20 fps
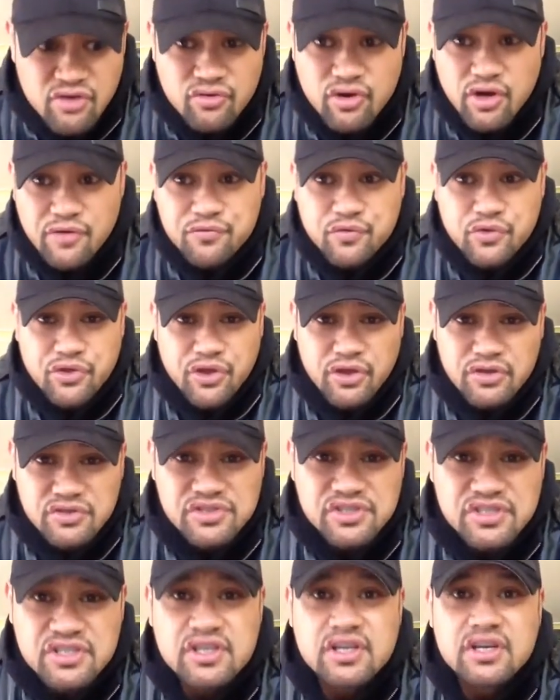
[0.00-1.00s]
Right, for
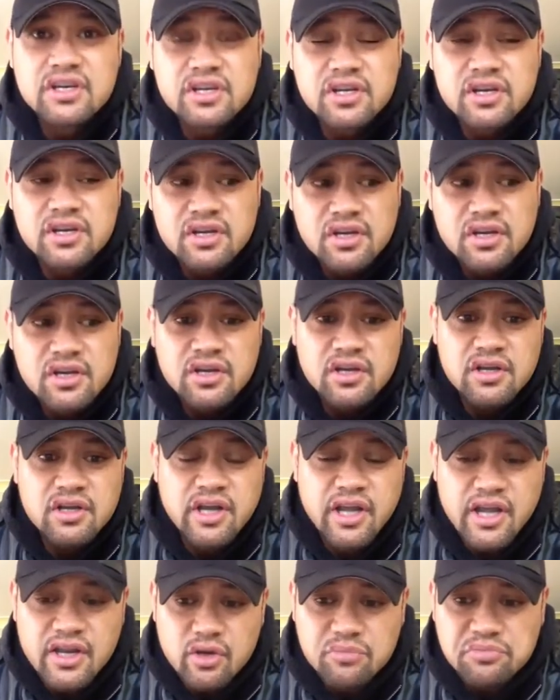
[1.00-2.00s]
those,
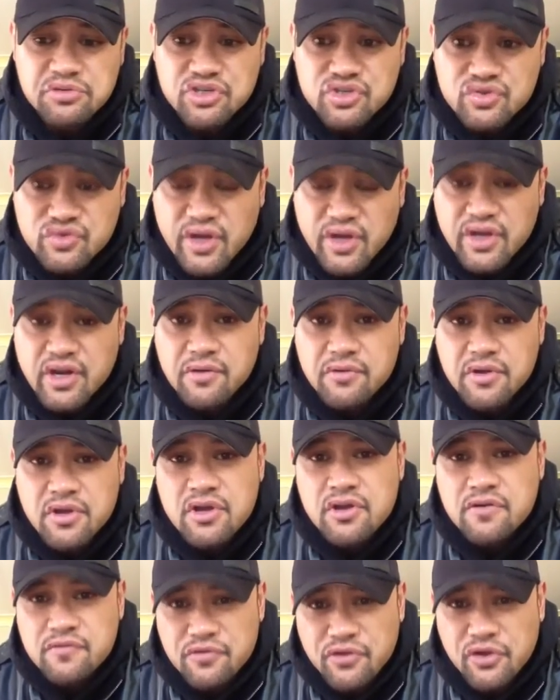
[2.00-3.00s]
and I'll be straight up,
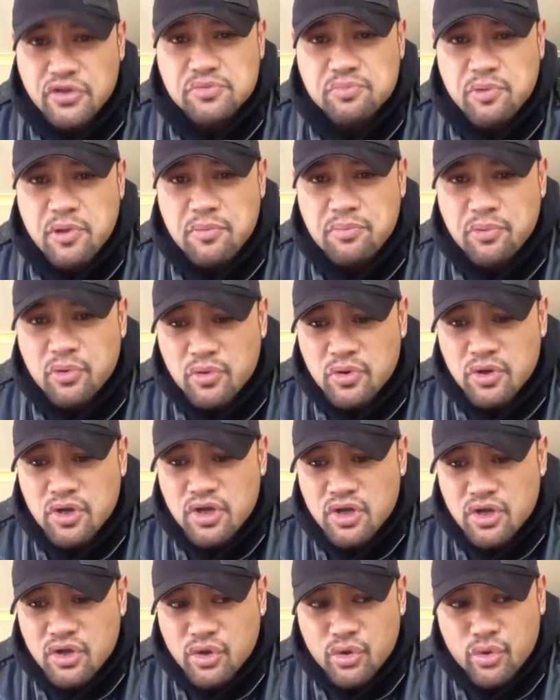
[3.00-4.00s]
for those people
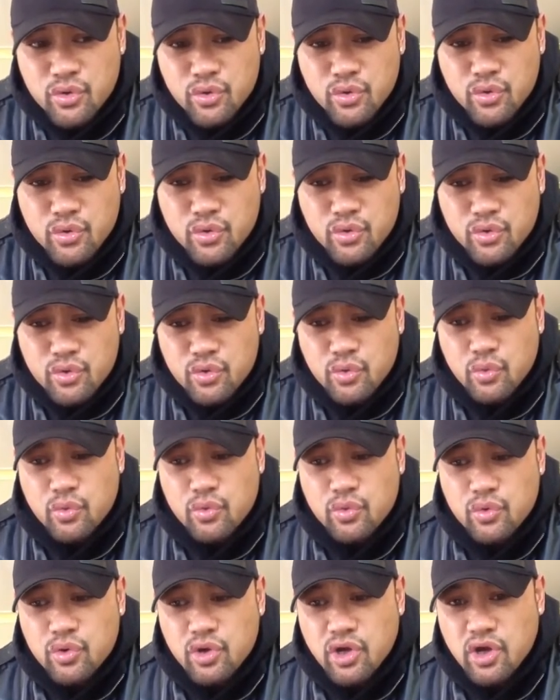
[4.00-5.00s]
who
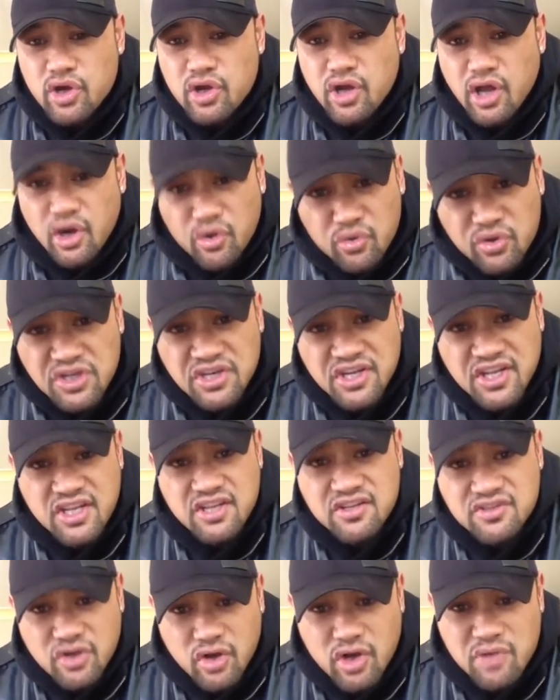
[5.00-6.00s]
are looking to get
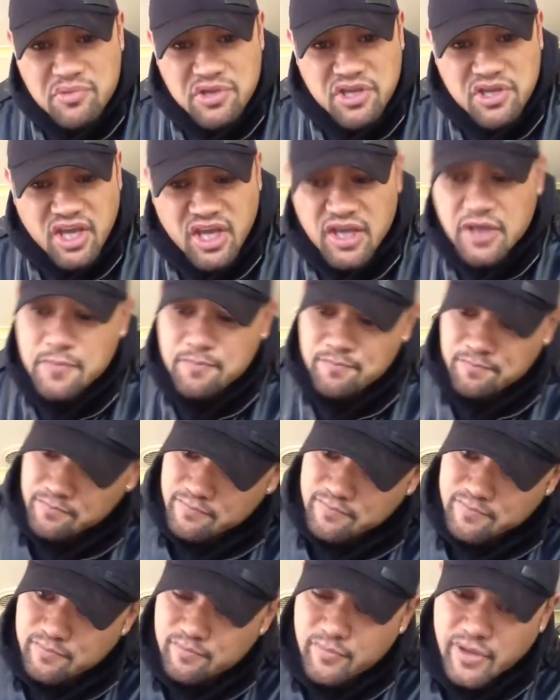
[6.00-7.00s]
into IBK,
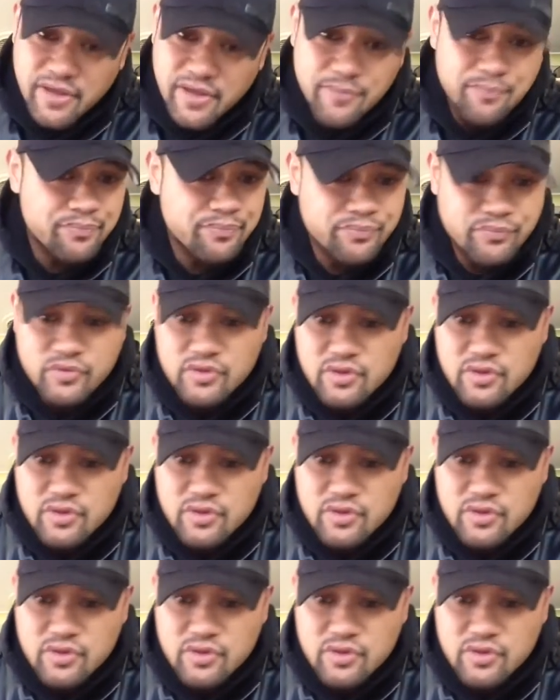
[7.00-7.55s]
man,